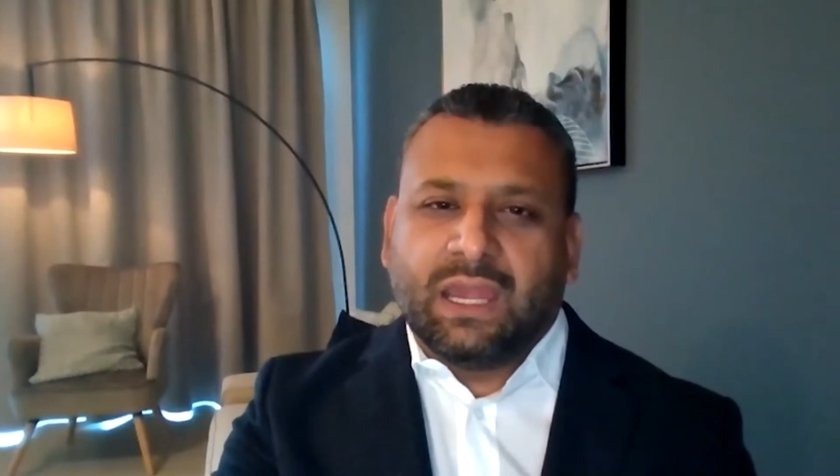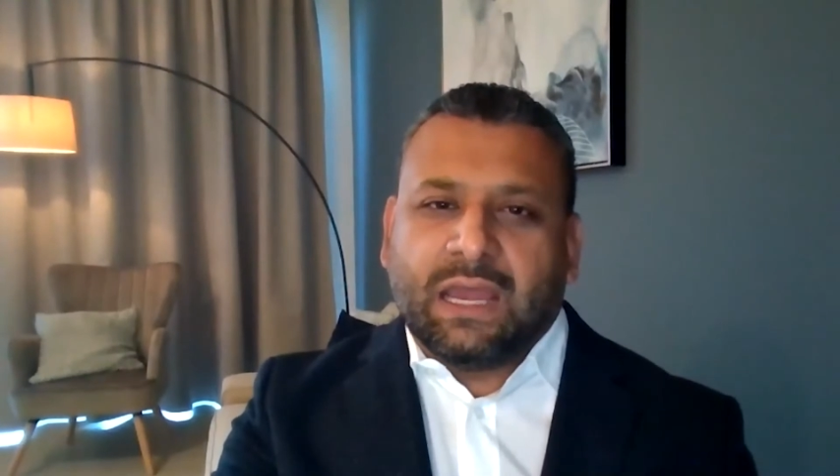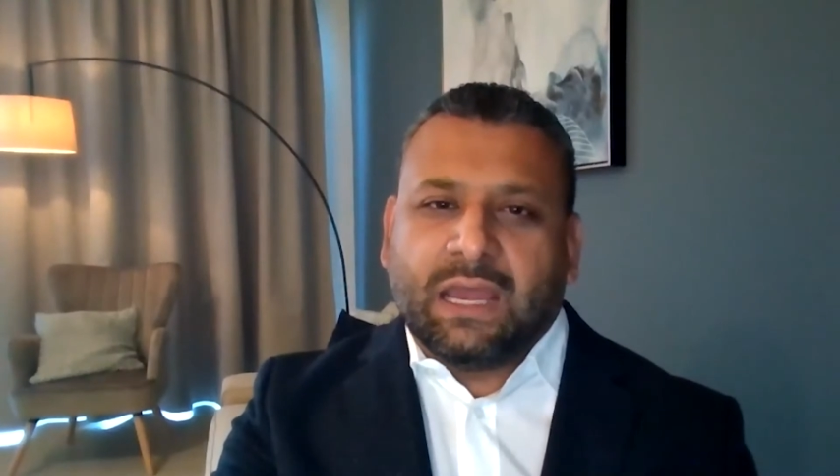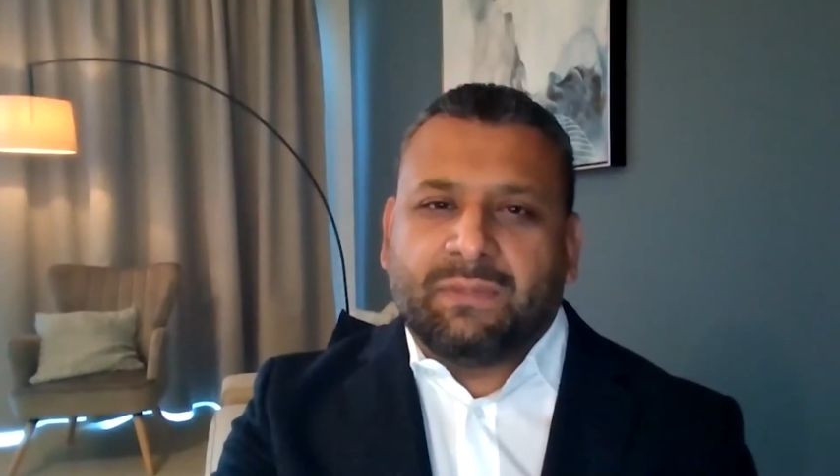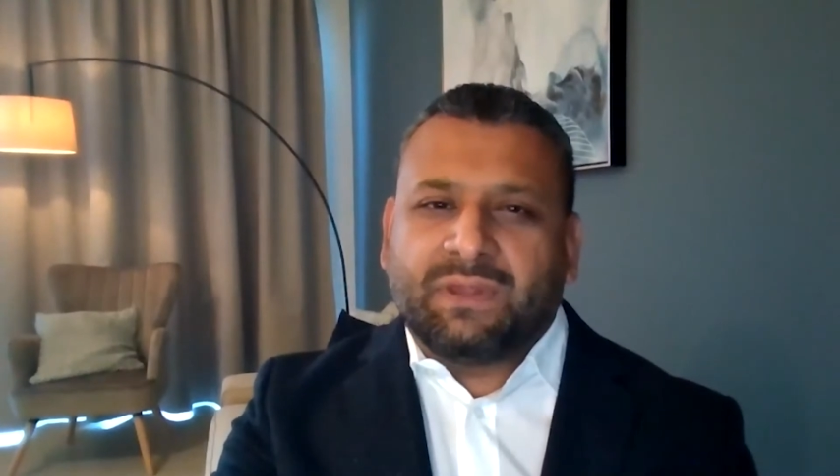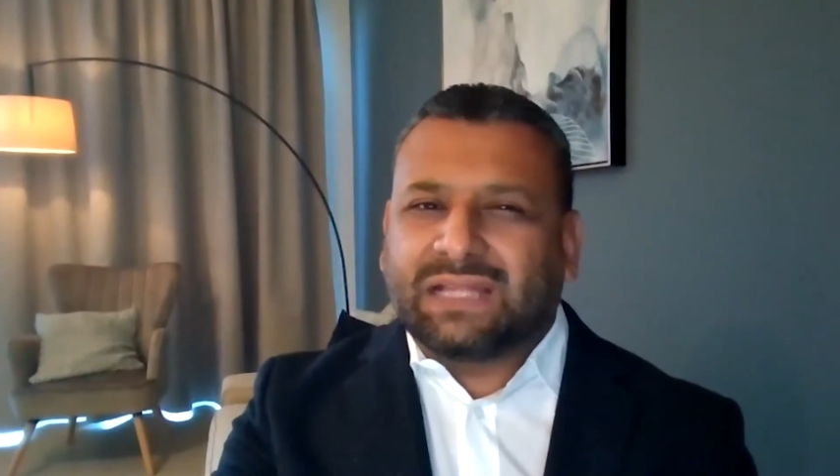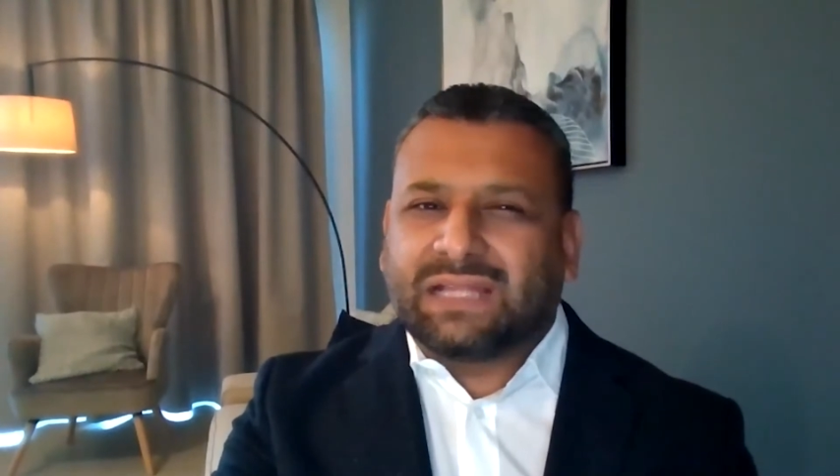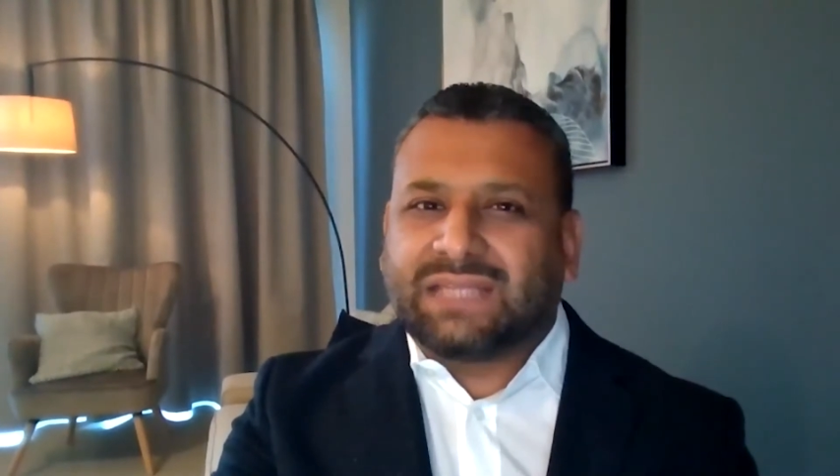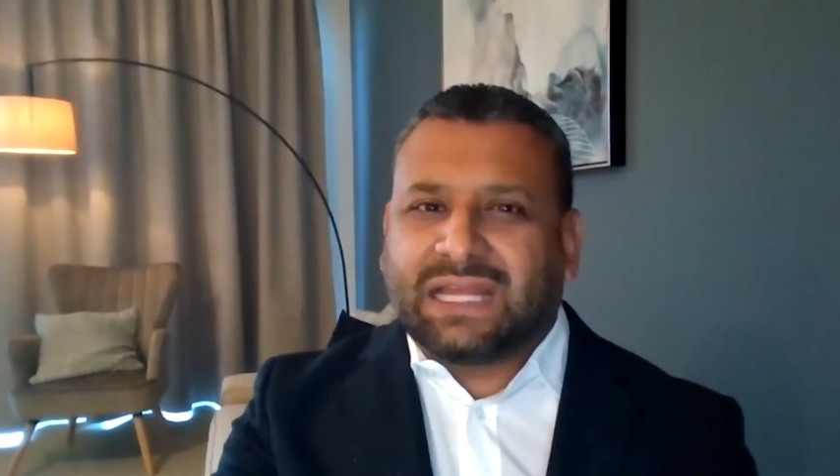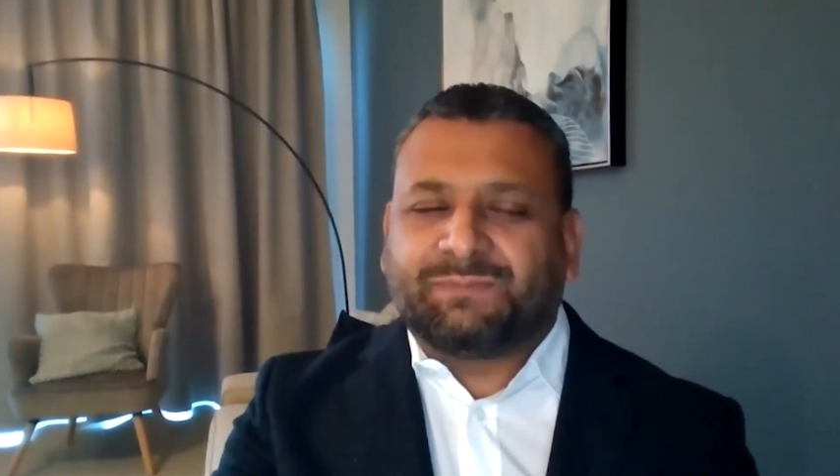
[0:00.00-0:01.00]

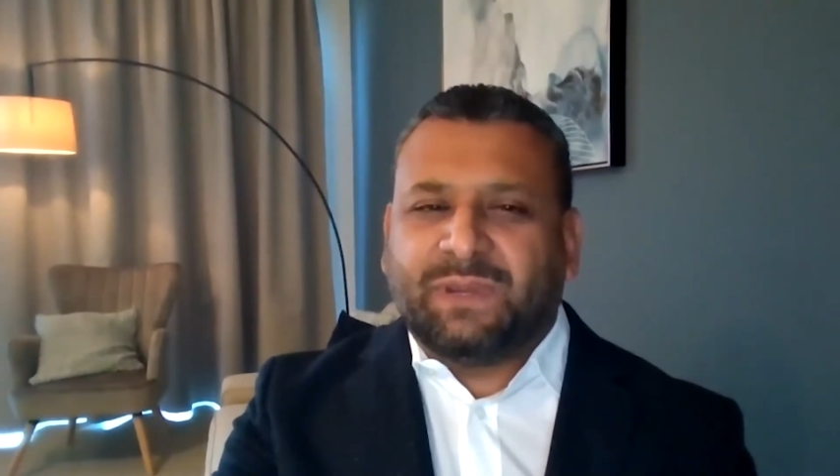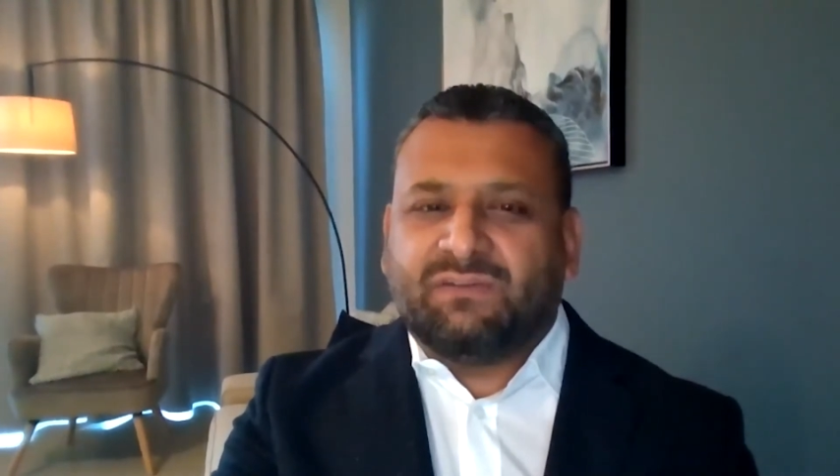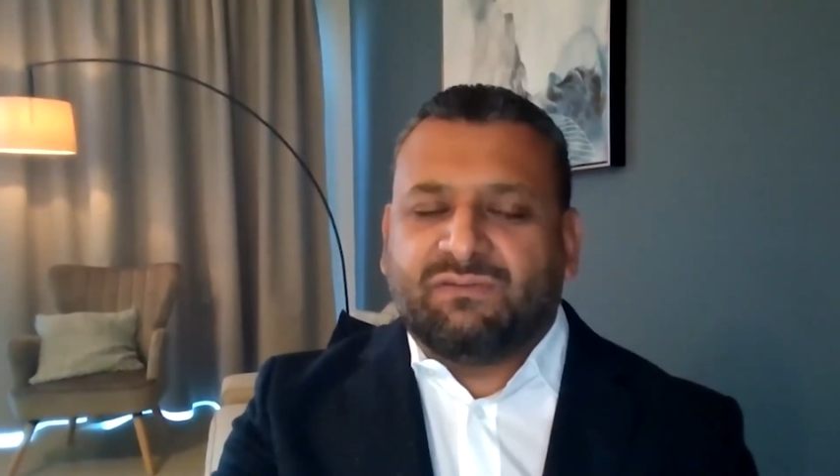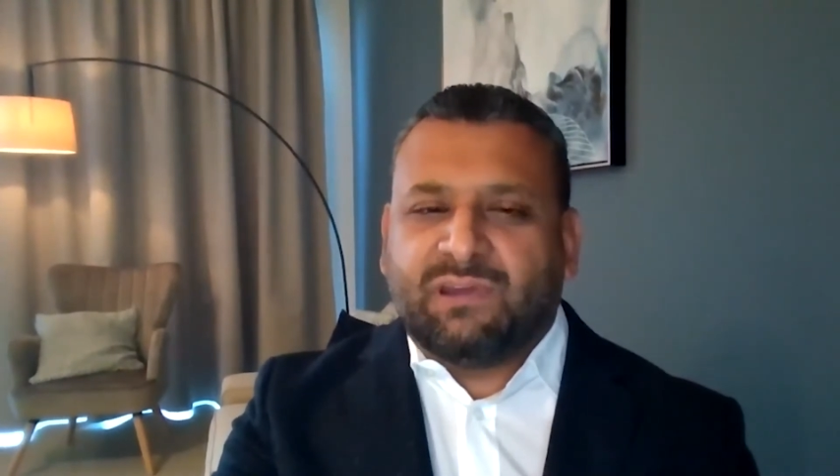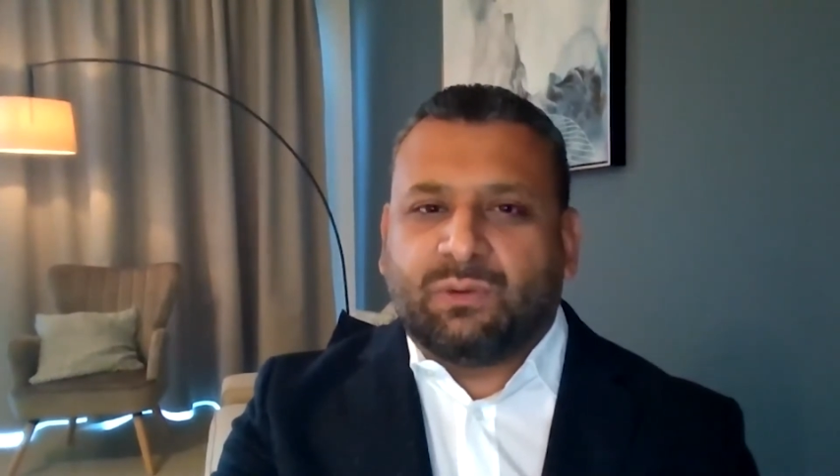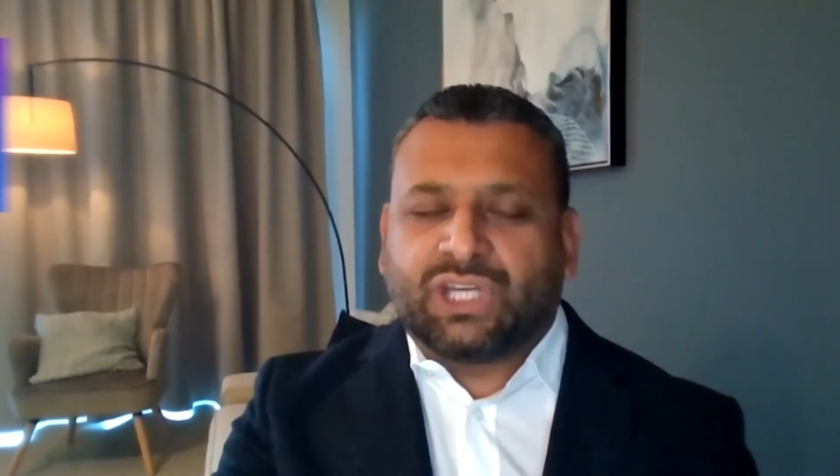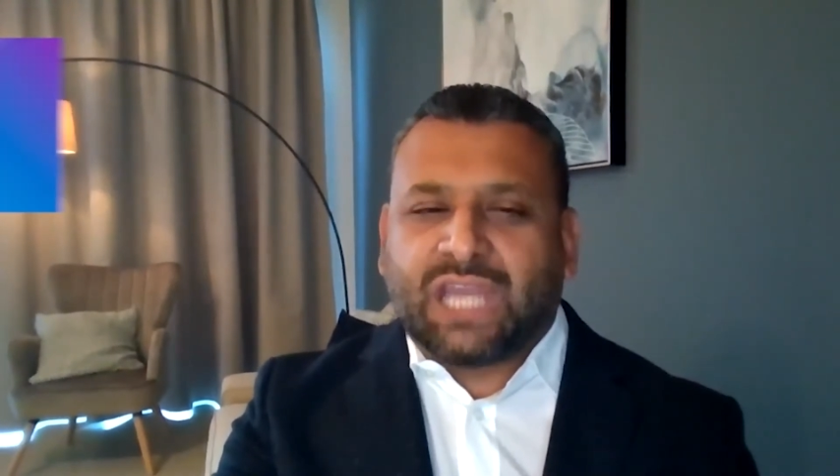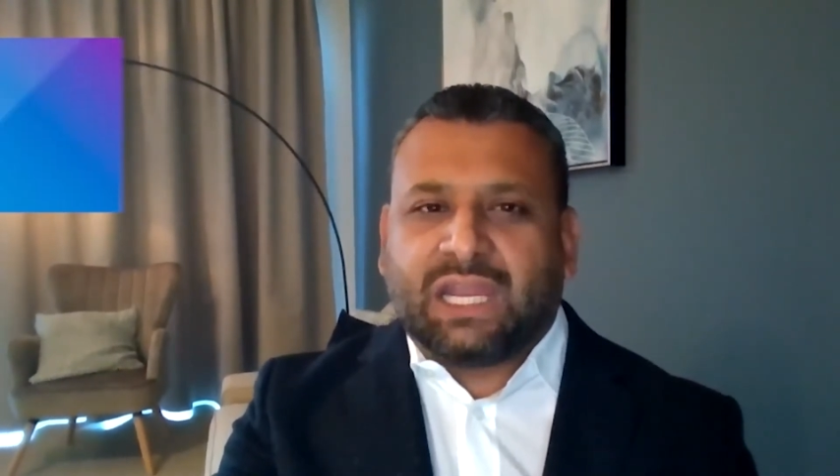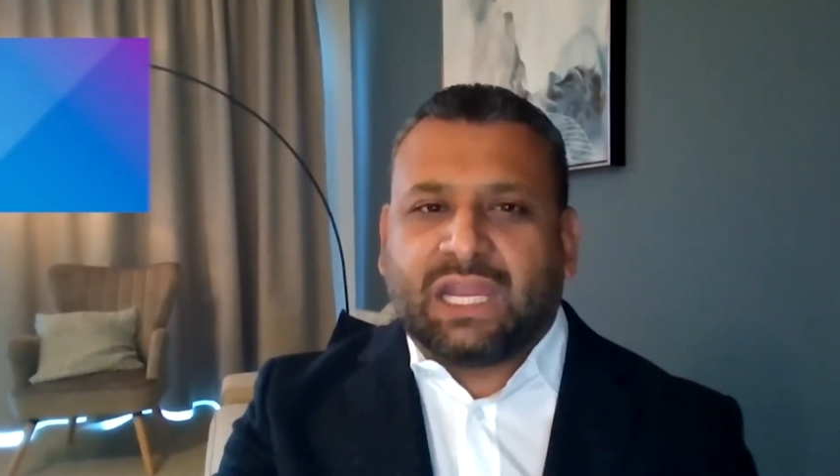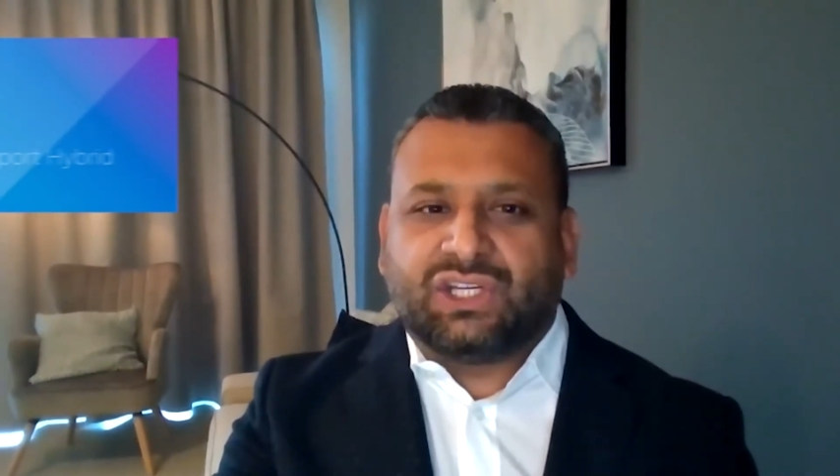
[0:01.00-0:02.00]
That's been a real
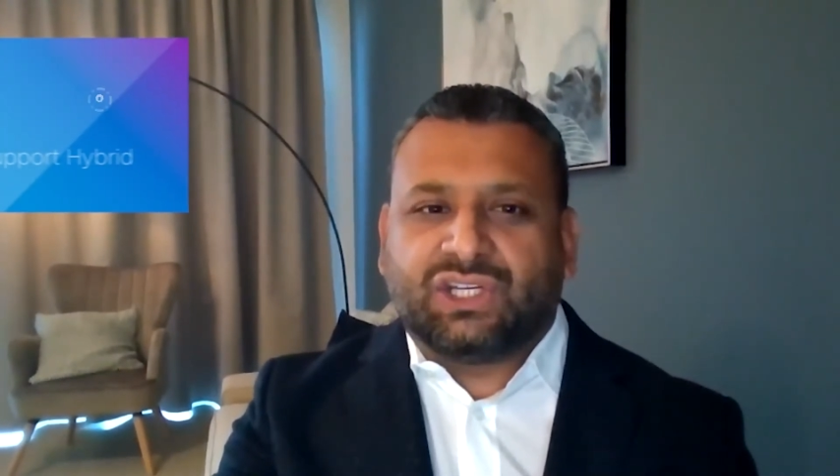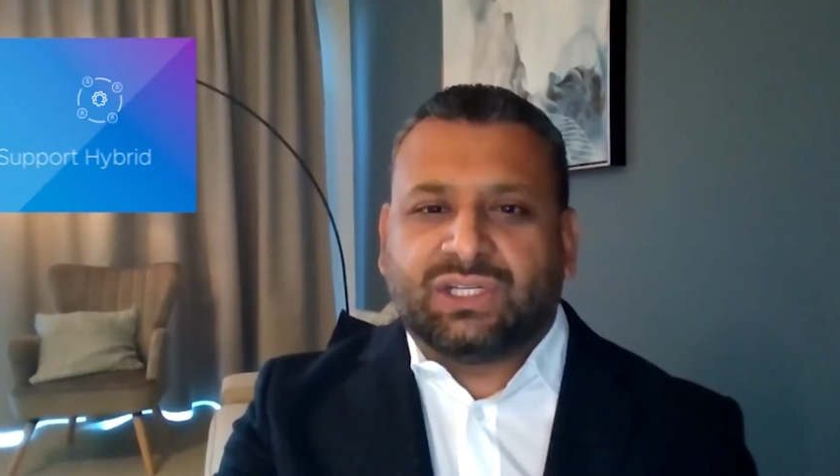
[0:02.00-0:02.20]
challenge,